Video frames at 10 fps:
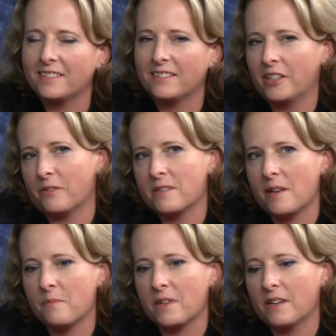you know
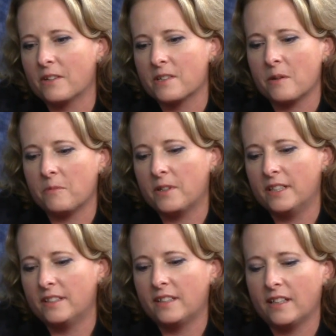something or
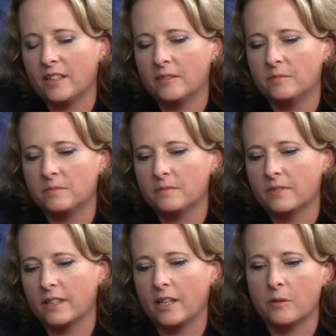someone um,
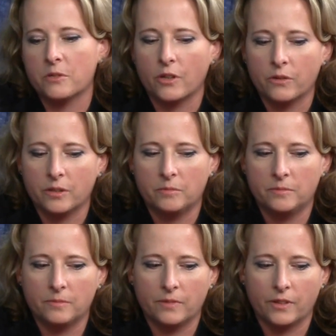can help show
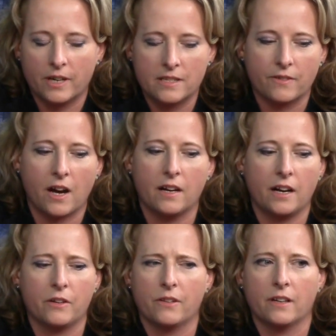them the grace of God.
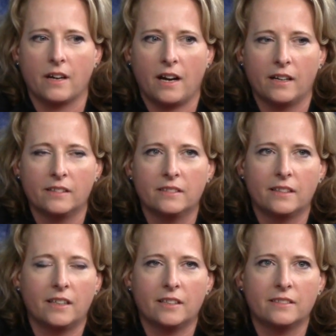I know that God
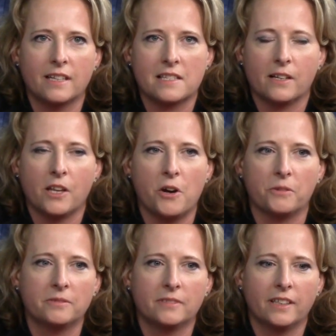uh, does it
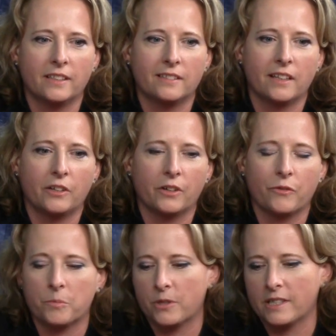alone, and I don't
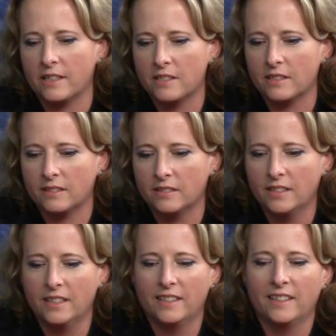even pretend to
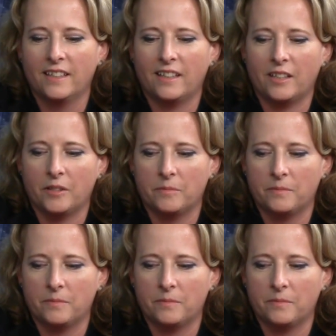um,